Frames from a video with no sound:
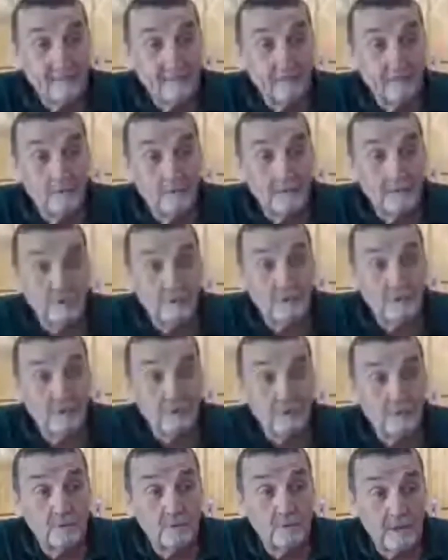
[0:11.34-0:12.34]
was
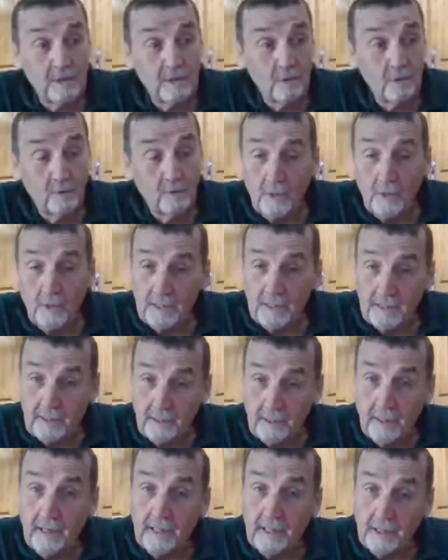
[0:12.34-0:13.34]
to tell what
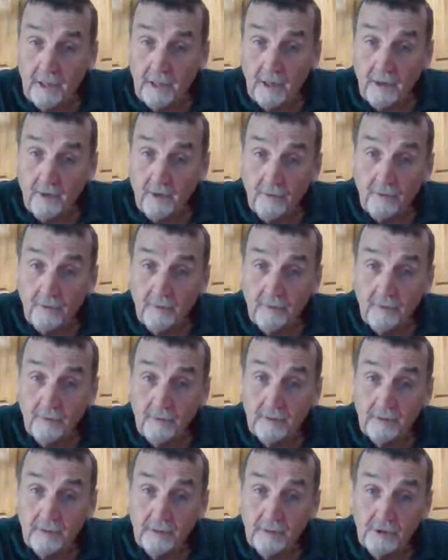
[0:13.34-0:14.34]
I know.
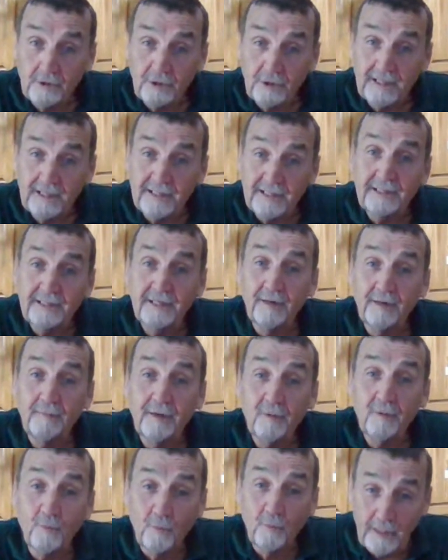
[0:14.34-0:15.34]
She didn't tell me
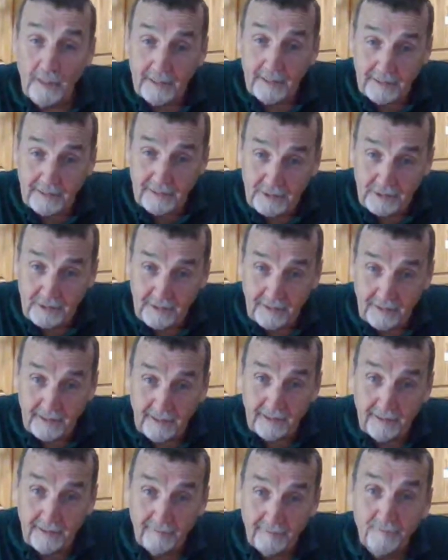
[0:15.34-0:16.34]
what to
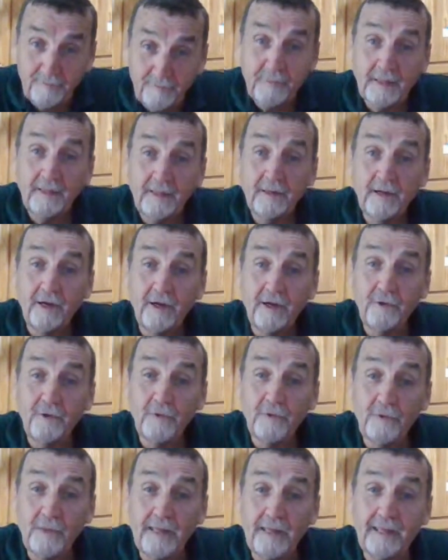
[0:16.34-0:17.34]
say,
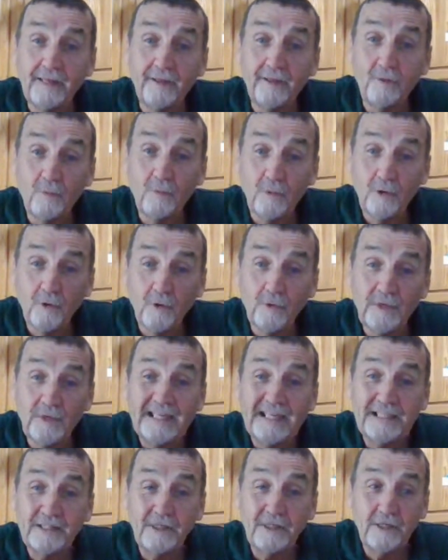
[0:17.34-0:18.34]
other than the world
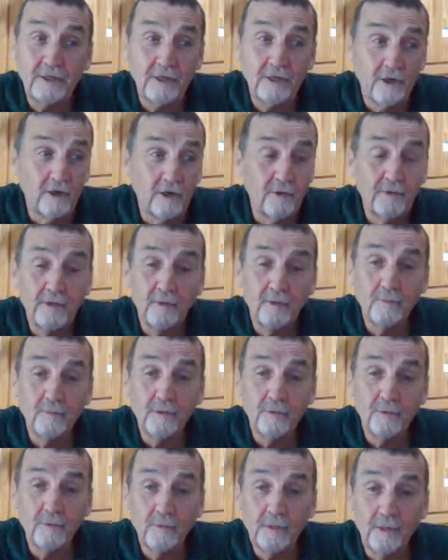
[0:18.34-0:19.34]
needs to know that
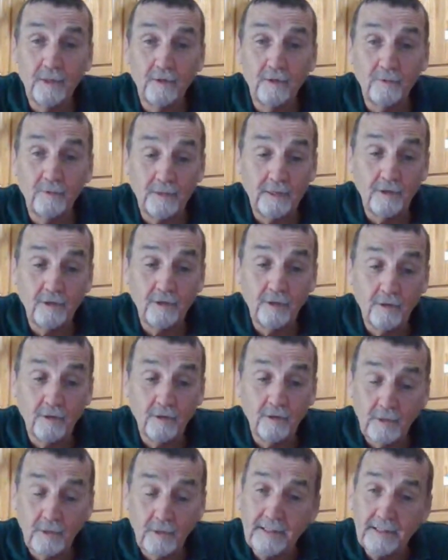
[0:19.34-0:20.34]
we're real. They're going to
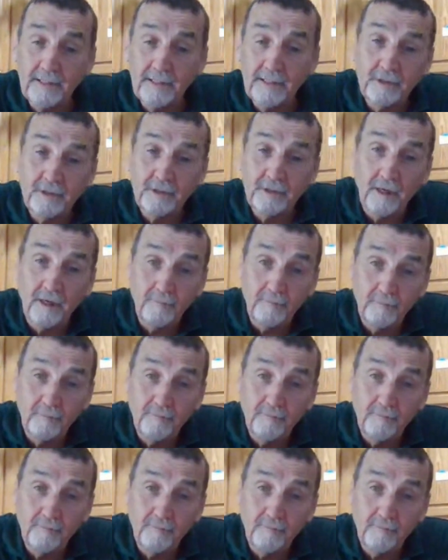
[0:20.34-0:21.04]
wake us up,